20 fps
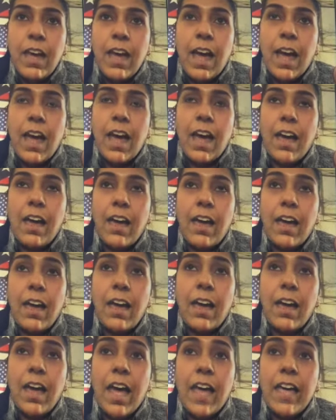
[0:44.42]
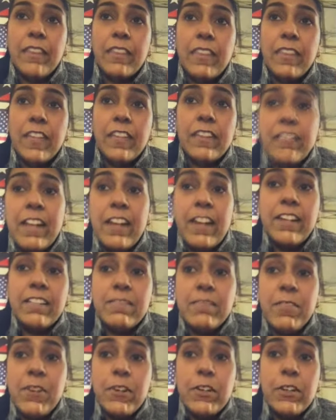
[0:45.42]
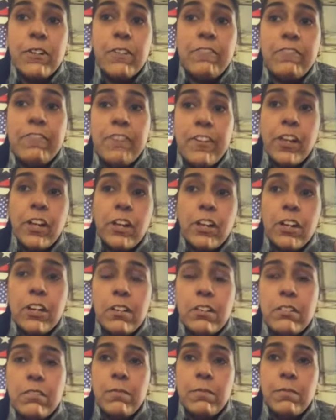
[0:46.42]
I think that is very unfair